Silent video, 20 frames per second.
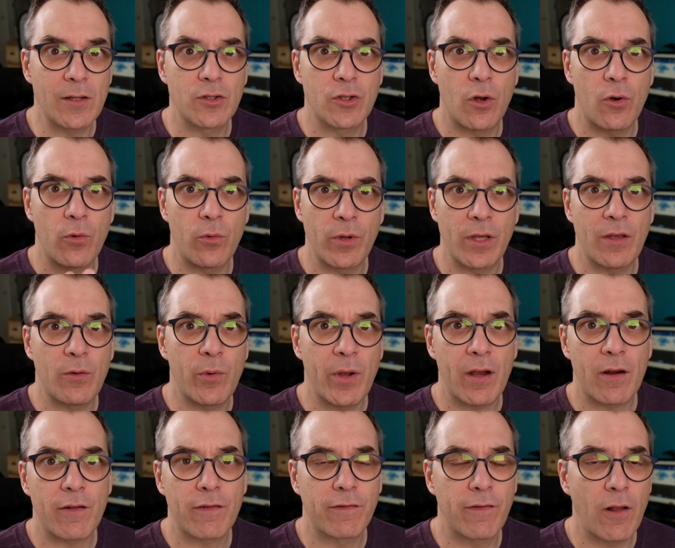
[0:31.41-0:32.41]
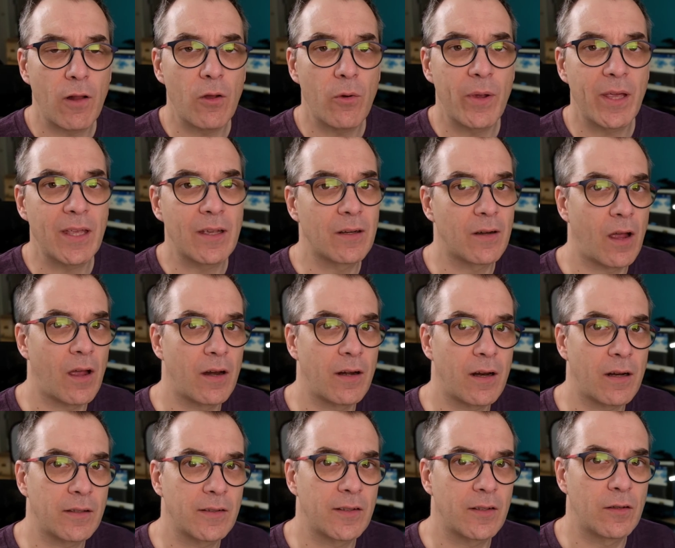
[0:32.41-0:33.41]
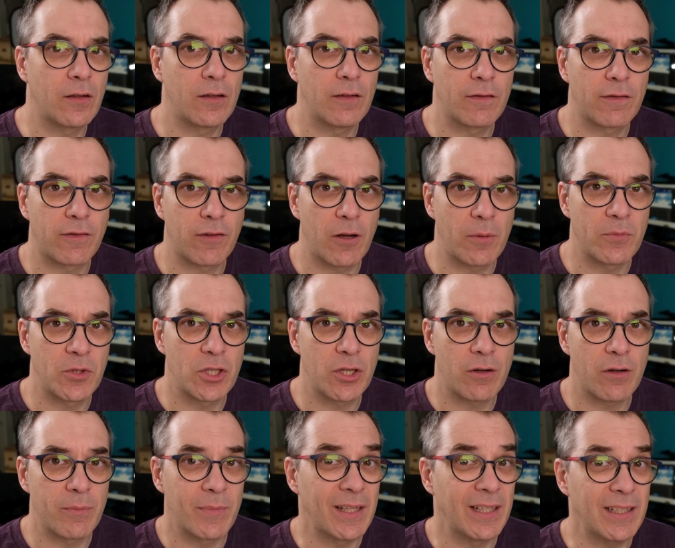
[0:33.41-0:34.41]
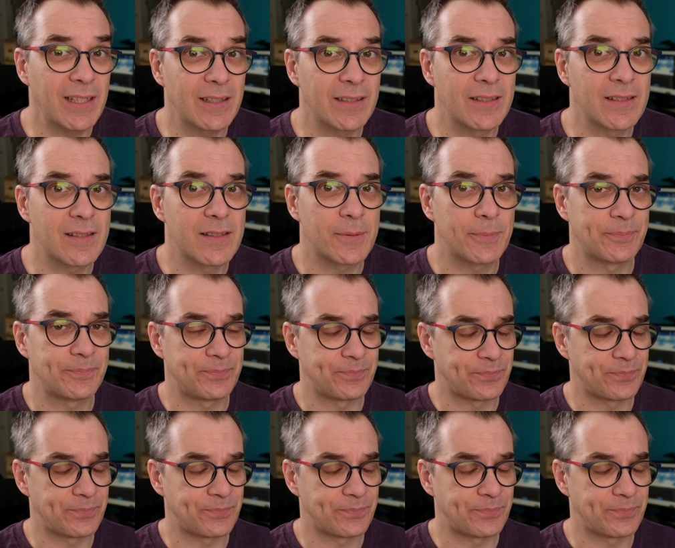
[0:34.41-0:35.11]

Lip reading: so we were following an article from Jeremy Lickness.